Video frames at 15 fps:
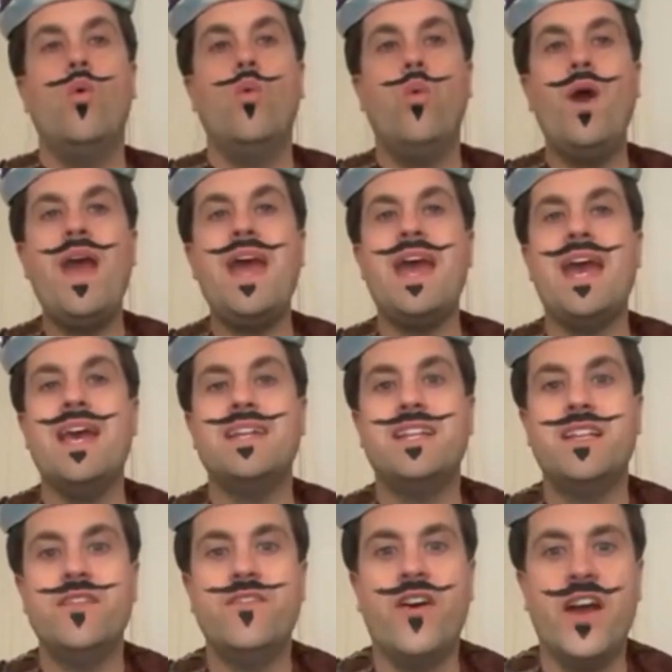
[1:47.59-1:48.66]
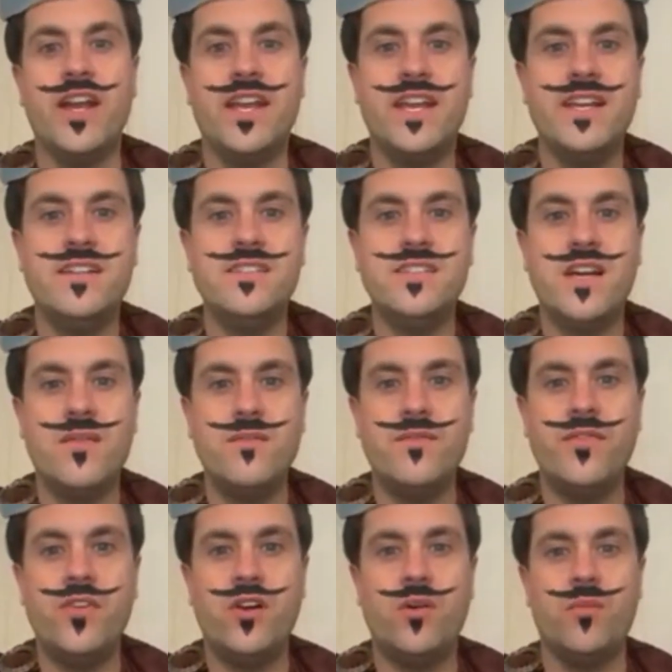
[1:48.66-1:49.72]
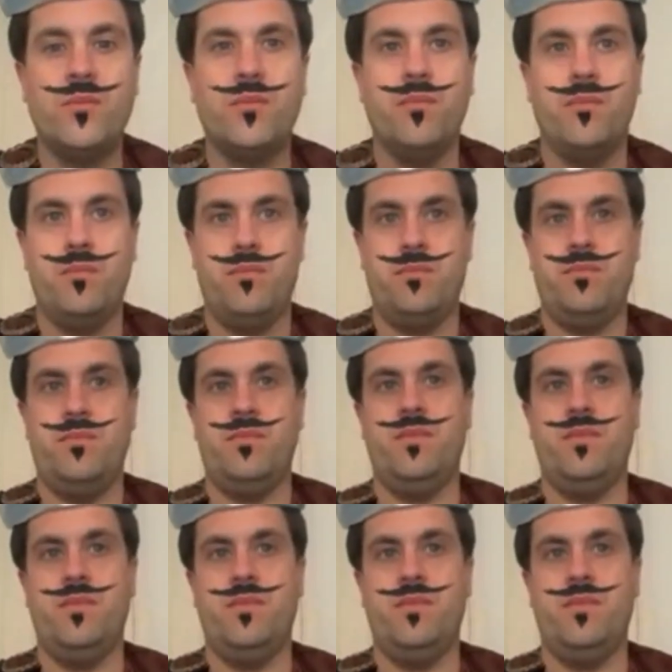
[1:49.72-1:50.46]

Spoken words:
Where did the Vikings come from?